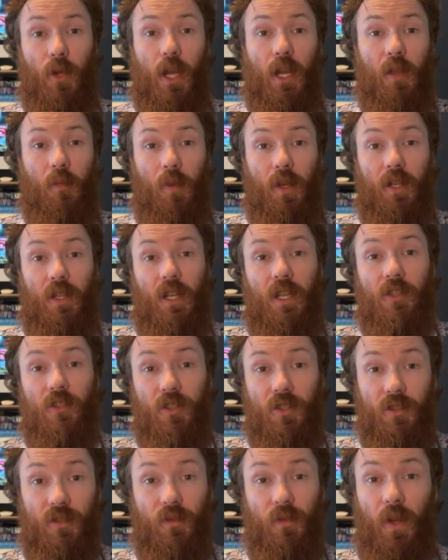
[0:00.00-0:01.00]

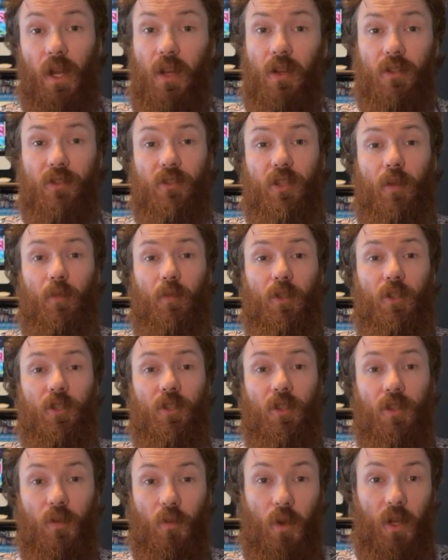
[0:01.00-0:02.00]
recommendations very similar
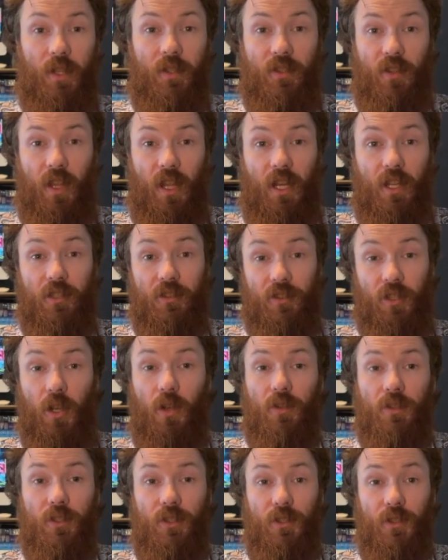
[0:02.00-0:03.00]
to the ones that I
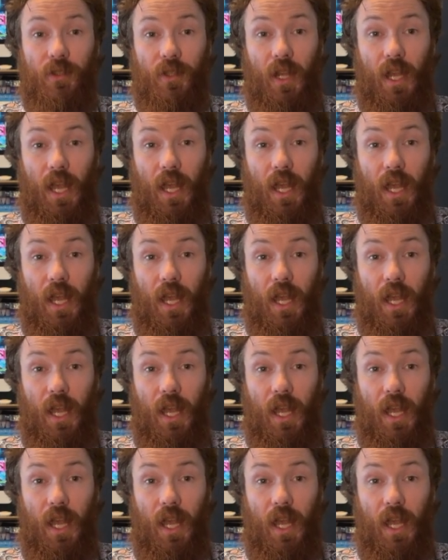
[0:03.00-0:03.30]
showed you,